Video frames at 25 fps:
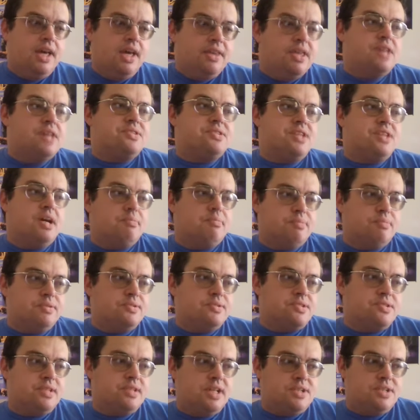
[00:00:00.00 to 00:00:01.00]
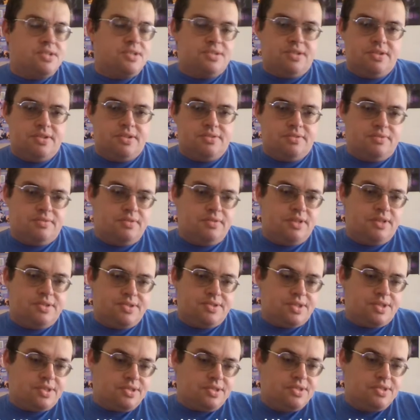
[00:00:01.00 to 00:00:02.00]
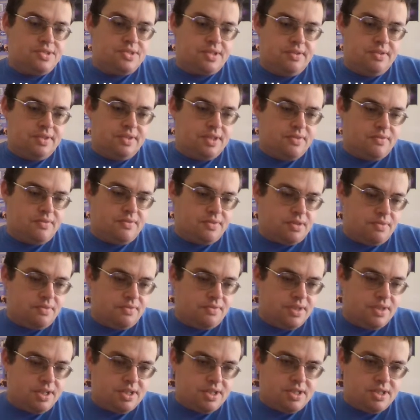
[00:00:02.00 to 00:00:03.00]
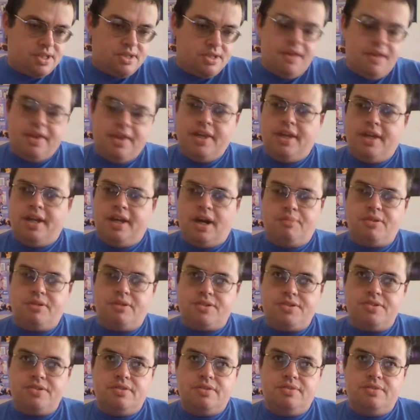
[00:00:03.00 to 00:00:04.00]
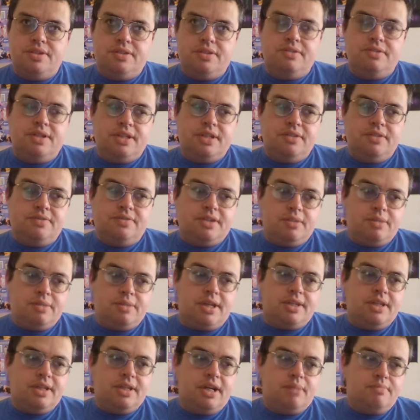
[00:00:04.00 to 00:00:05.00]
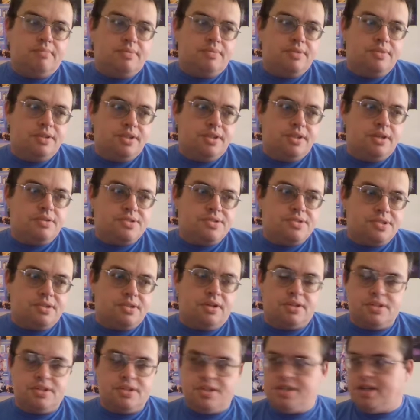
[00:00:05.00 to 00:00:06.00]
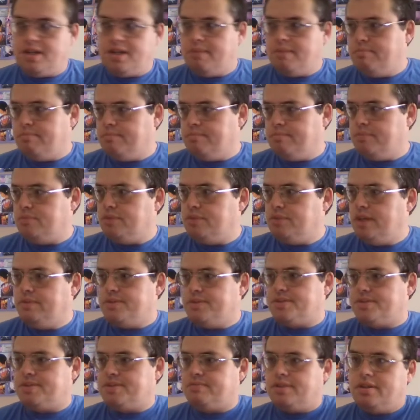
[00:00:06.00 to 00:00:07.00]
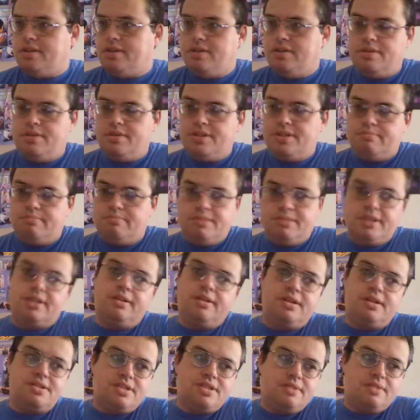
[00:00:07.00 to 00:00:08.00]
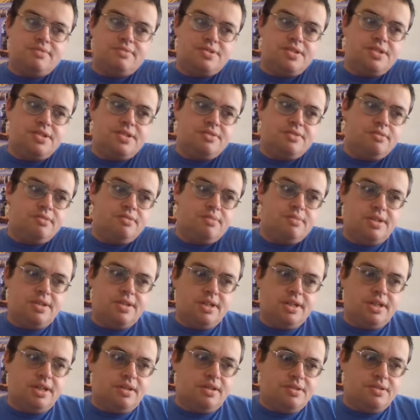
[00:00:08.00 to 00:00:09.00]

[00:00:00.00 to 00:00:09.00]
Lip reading: that's how Prince latches onto it through that 60s conviction. I'm not sure if he knew anything about the Scottish weavers of the early to mid 19th century, but there you go,